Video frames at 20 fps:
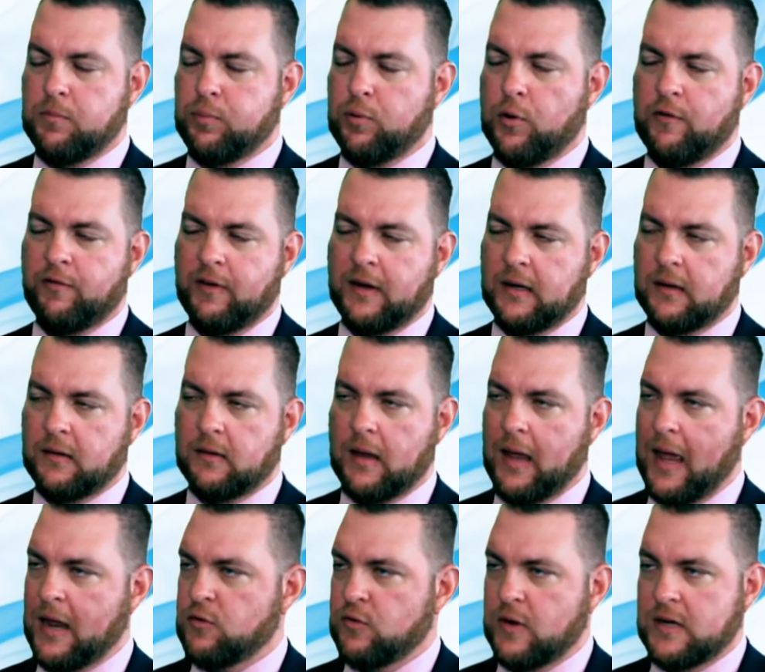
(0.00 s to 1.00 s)
proving
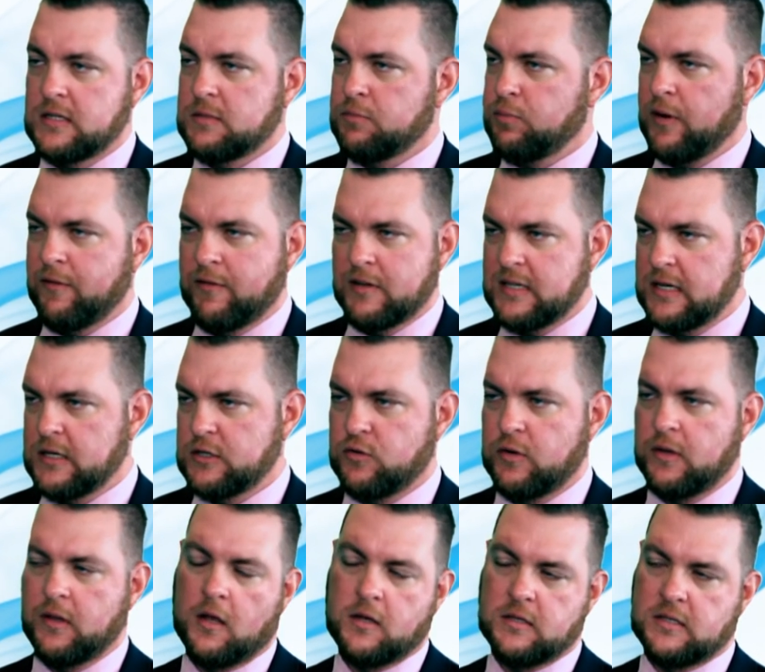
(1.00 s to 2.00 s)
address, previous
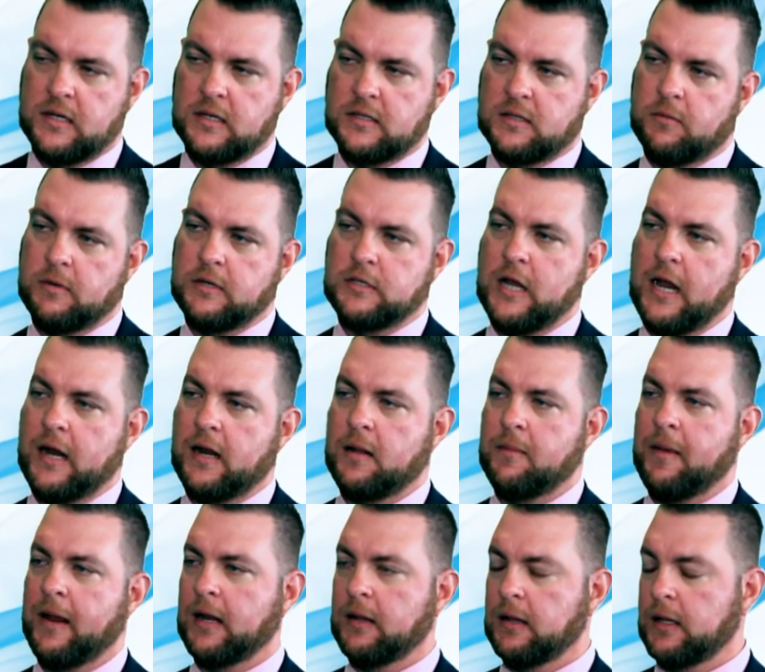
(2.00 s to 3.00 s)
history, those things that we chatted
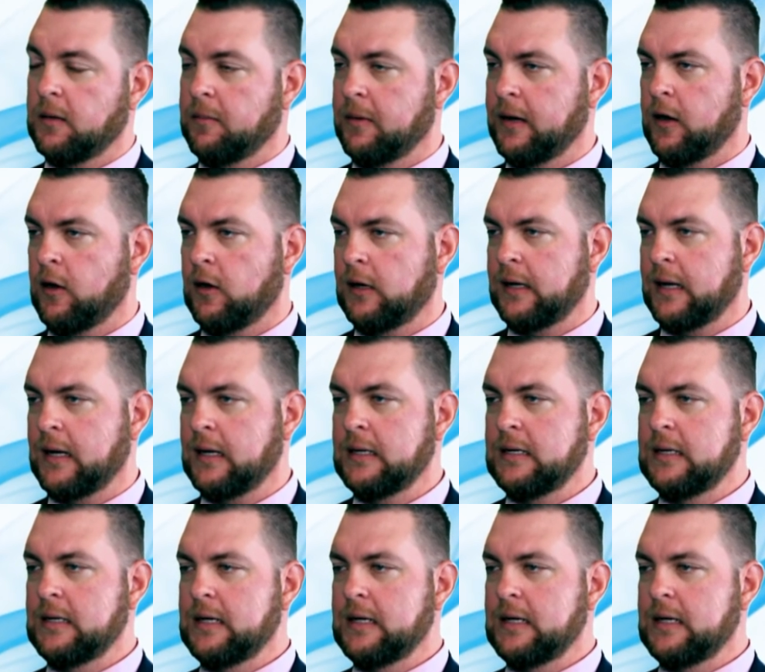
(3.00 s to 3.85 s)
about a little bit earlier,